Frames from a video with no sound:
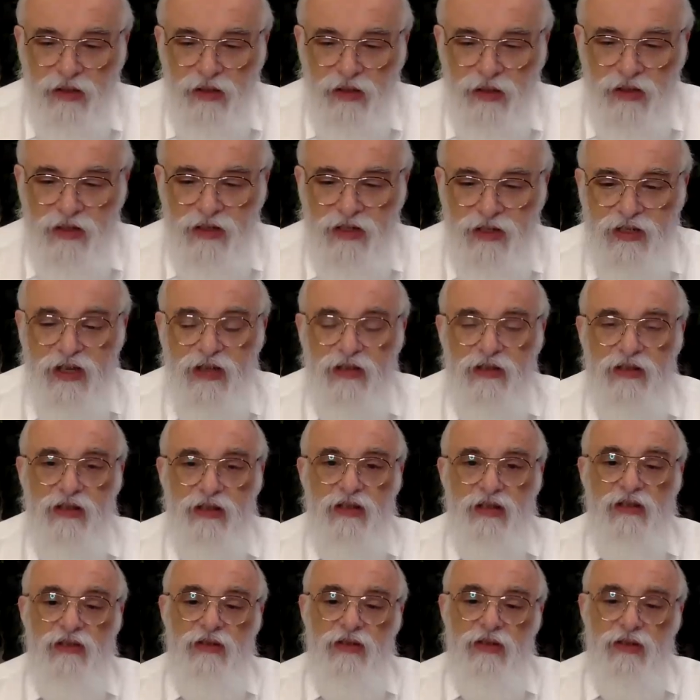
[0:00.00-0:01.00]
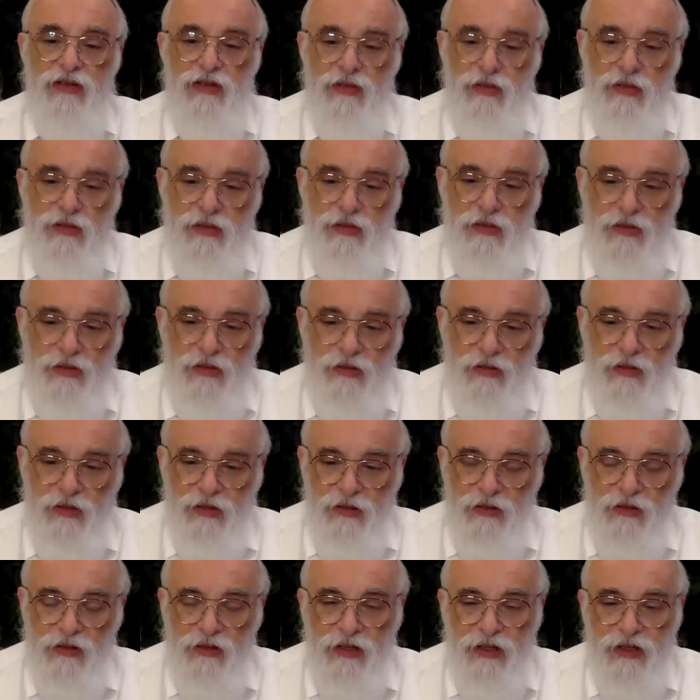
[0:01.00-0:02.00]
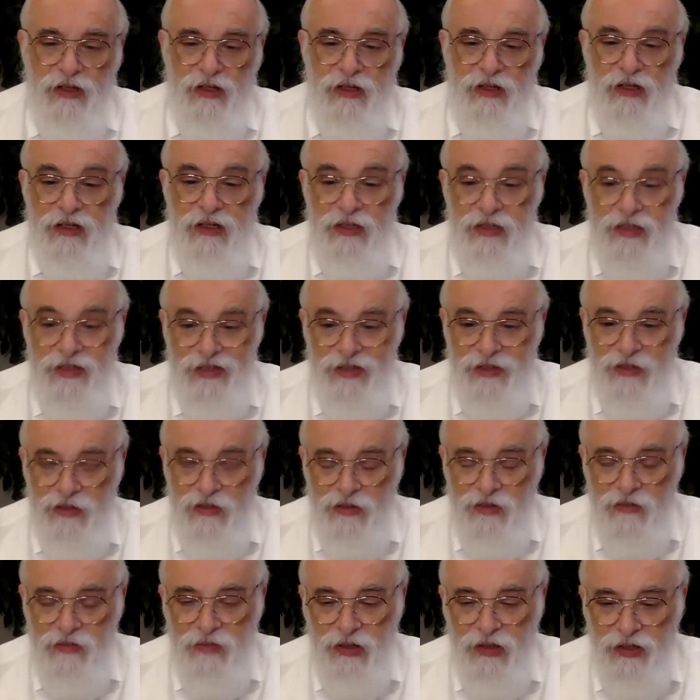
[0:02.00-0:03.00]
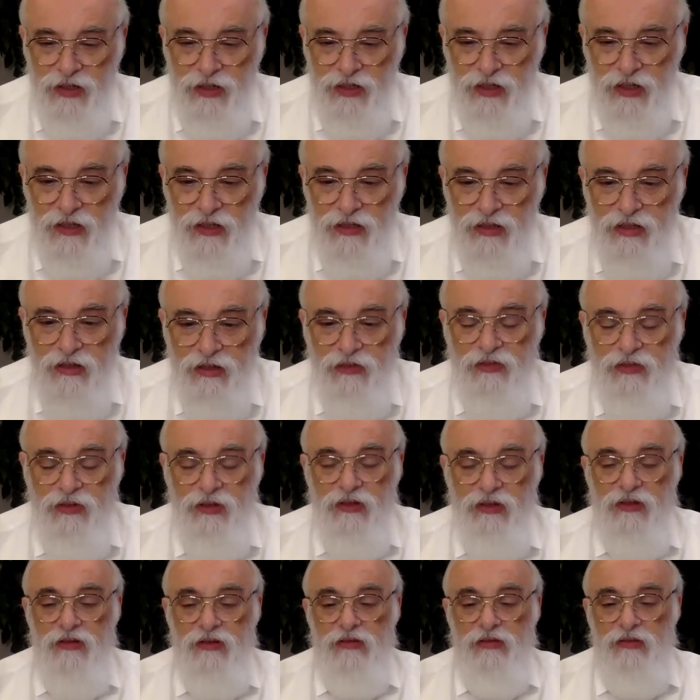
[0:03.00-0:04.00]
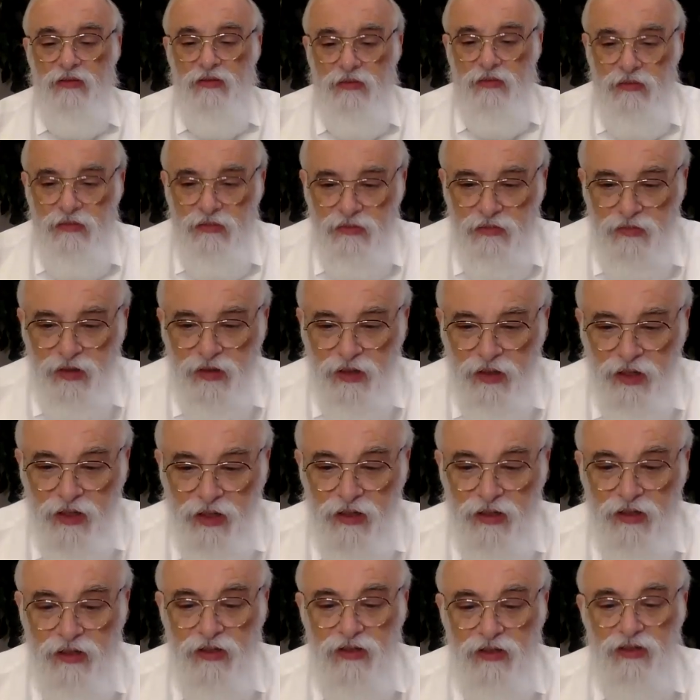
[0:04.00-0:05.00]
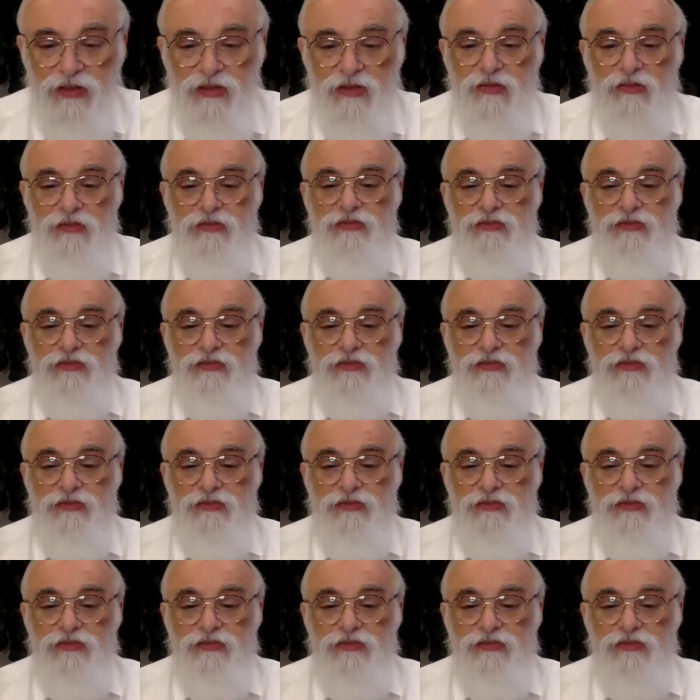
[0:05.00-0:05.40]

a sense of the source. Not only that it exists, but a sense of it. A hergish.